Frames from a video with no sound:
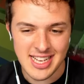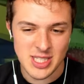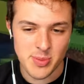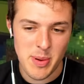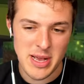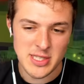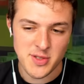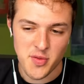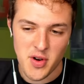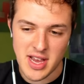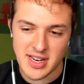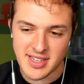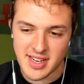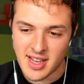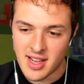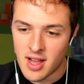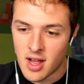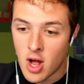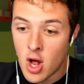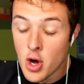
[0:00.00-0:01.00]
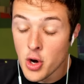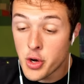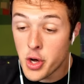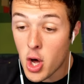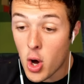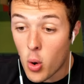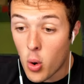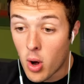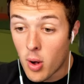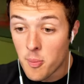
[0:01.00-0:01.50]
its best friend.
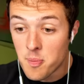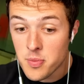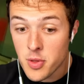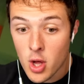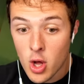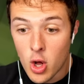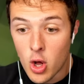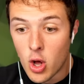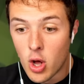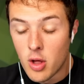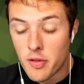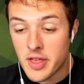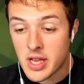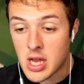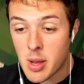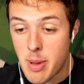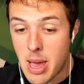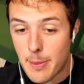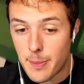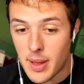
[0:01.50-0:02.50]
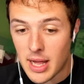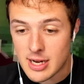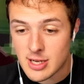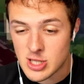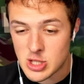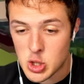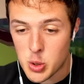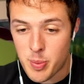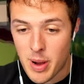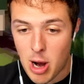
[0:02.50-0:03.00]
No, the command block is too